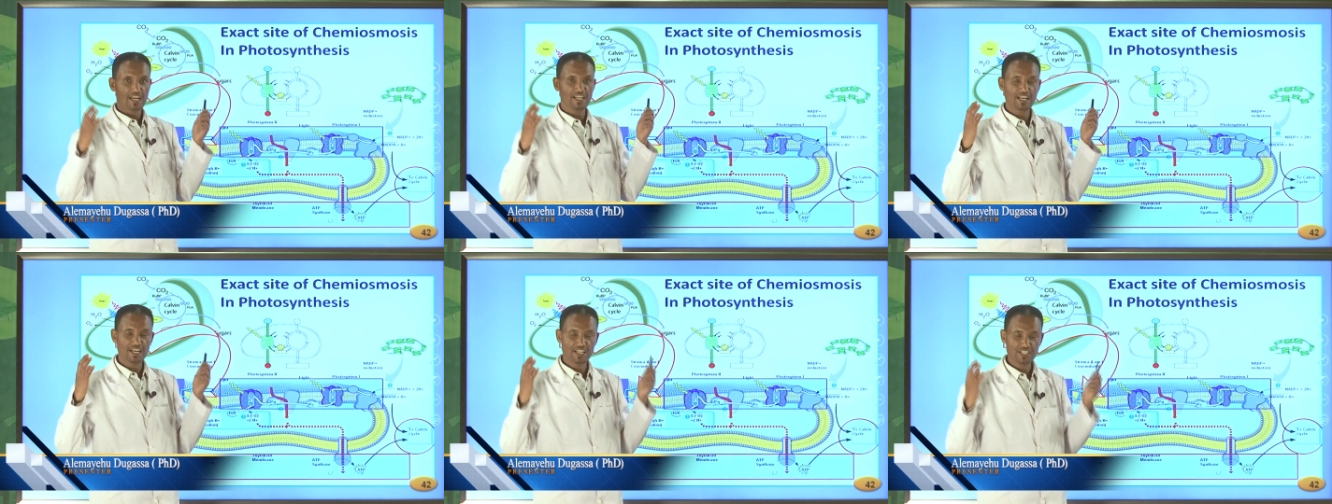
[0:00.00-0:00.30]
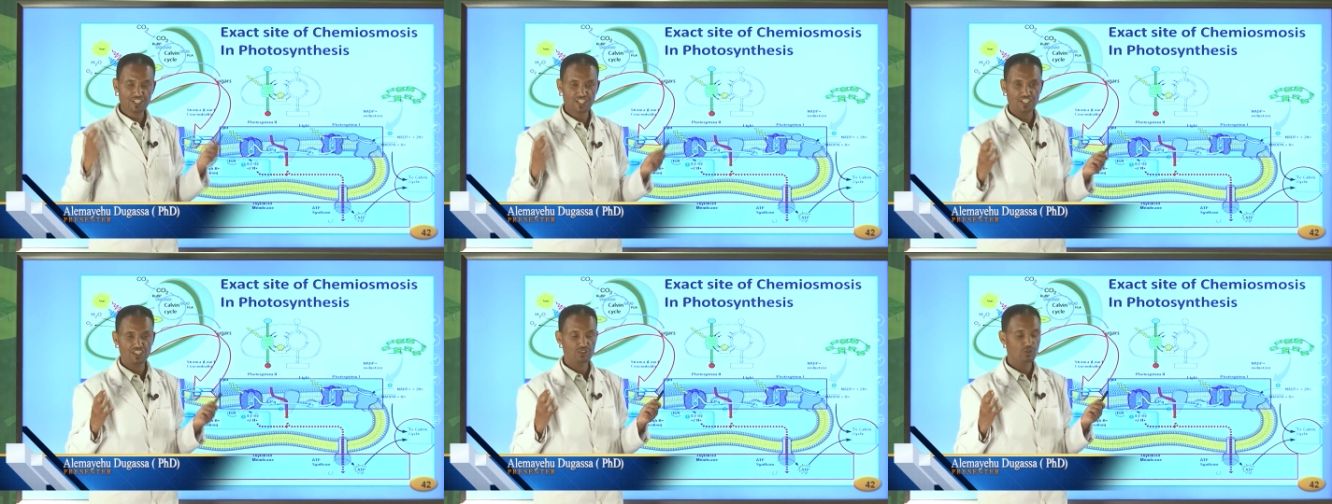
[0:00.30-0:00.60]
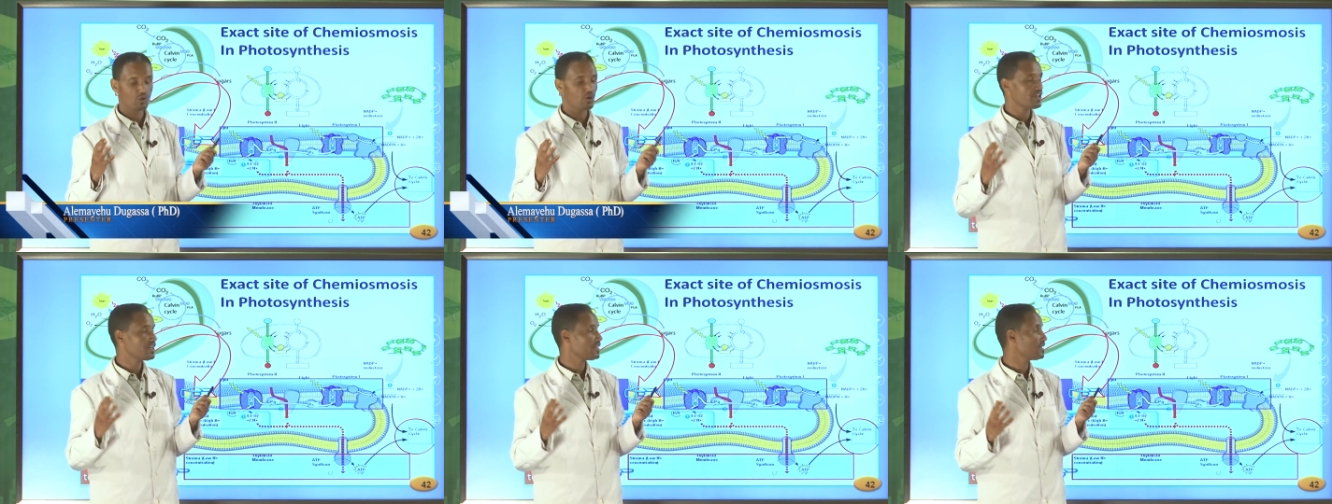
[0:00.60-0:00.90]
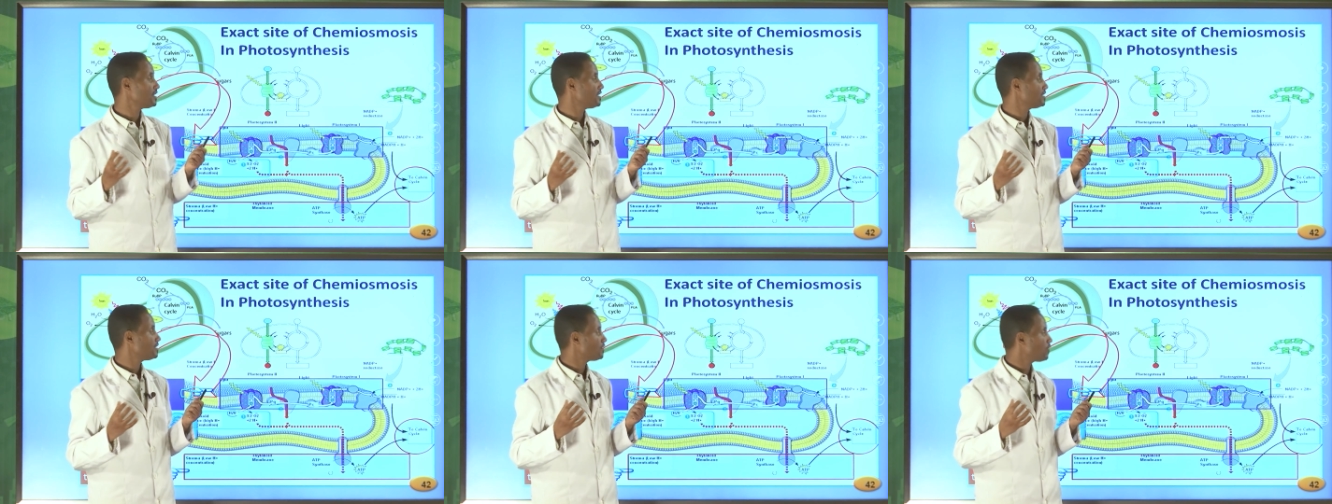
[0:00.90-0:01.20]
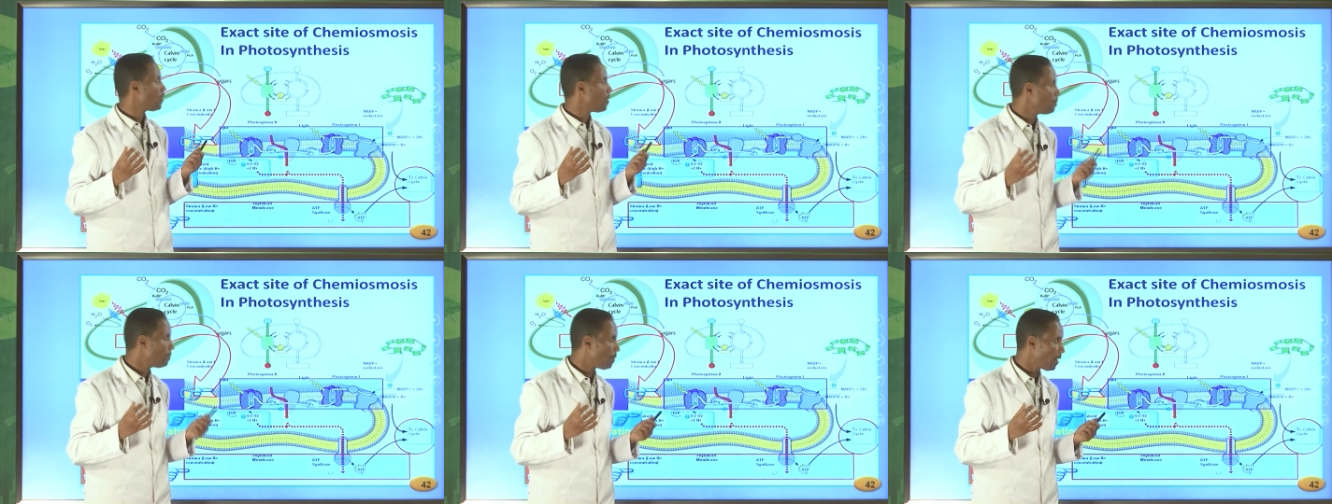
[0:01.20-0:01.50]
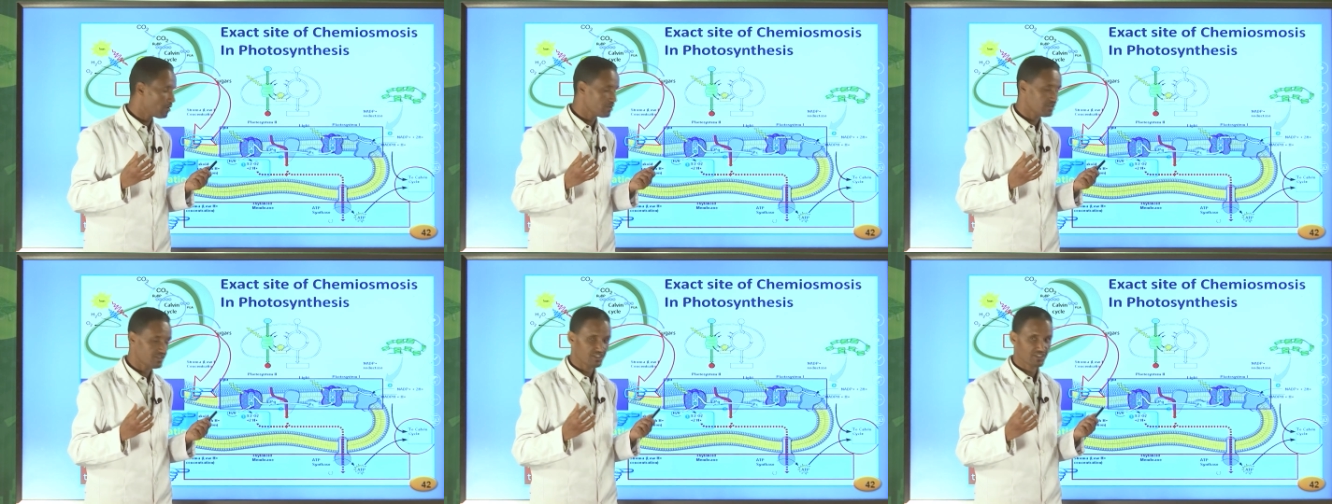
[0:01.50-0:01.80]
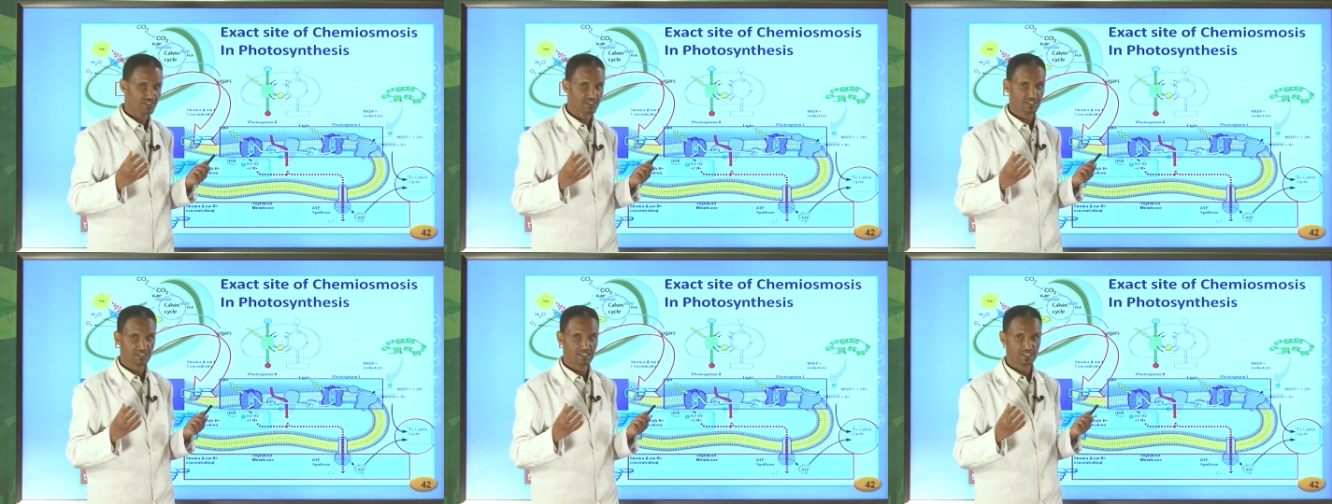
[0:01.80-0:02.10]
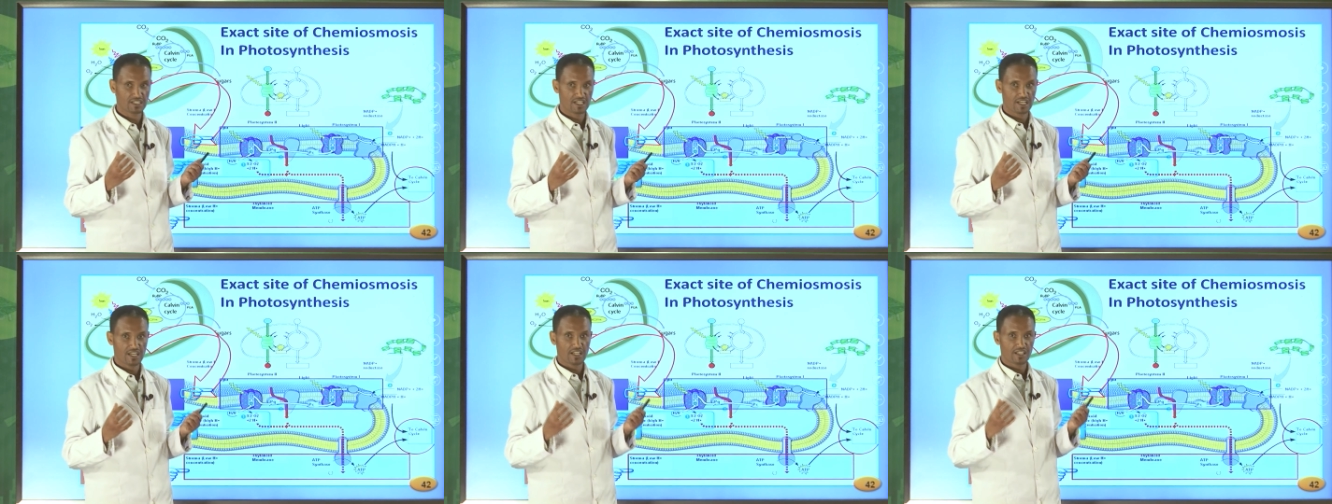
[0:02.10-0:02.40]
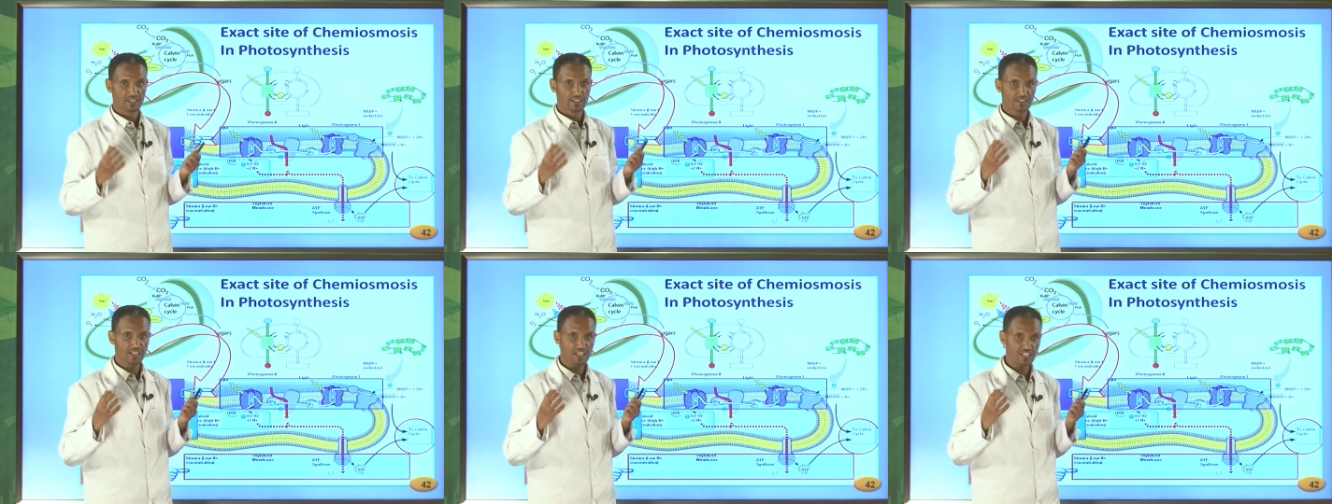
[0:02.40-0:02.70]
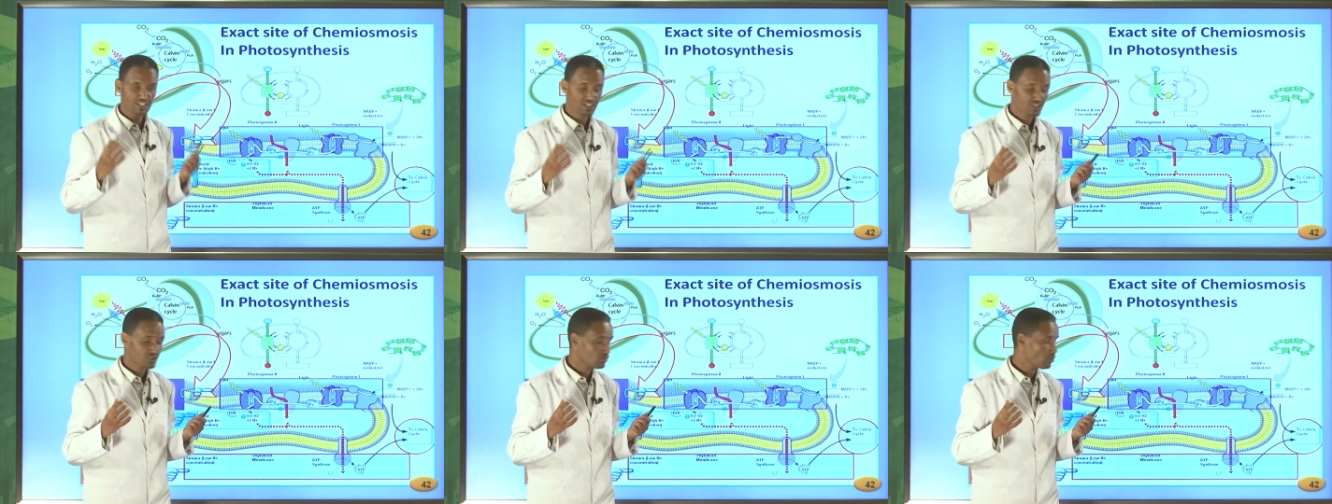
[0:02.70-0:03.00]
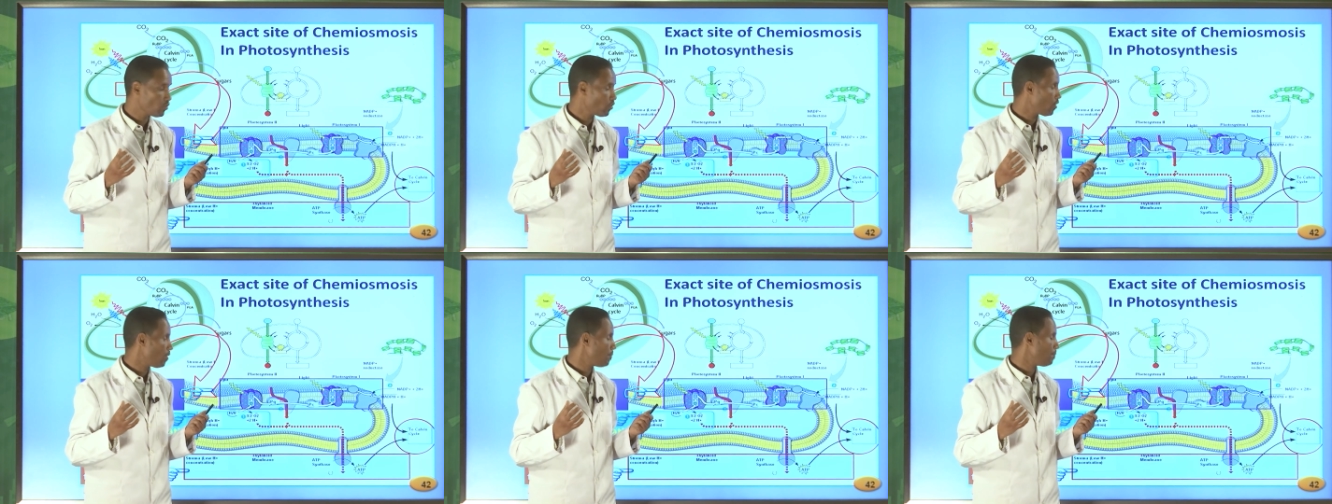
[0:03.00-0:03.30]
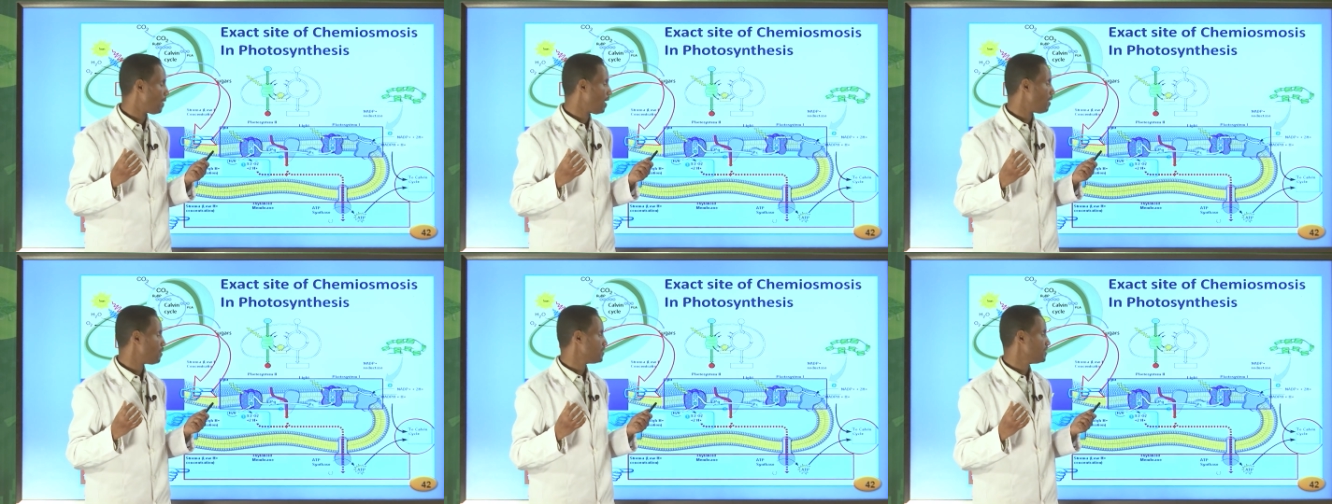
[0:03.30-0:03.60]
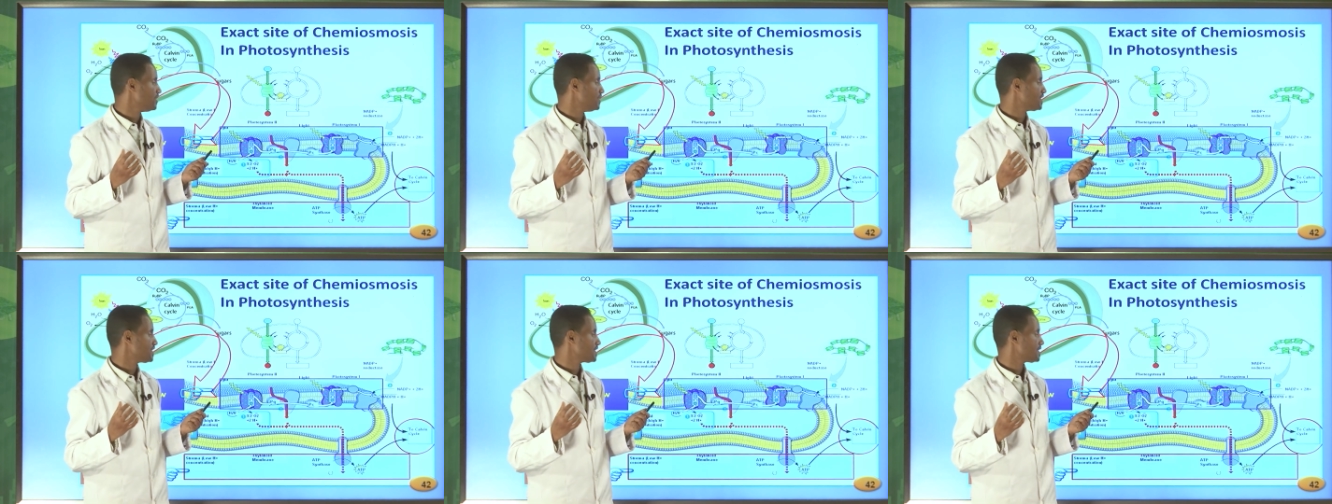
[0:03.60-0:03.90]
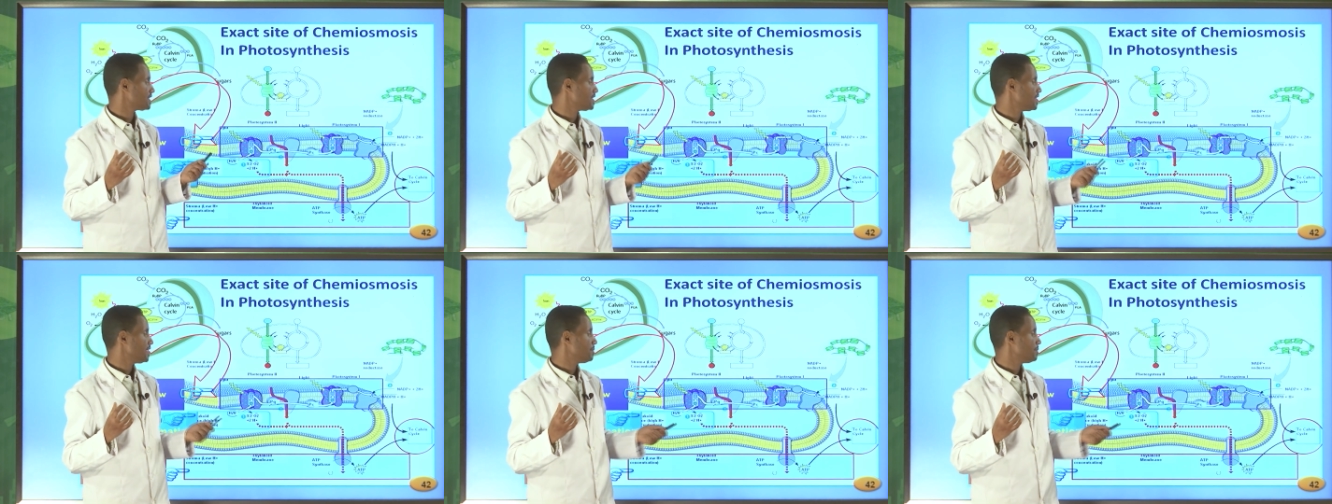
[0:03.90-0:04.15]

energy storing compounds. These two compounds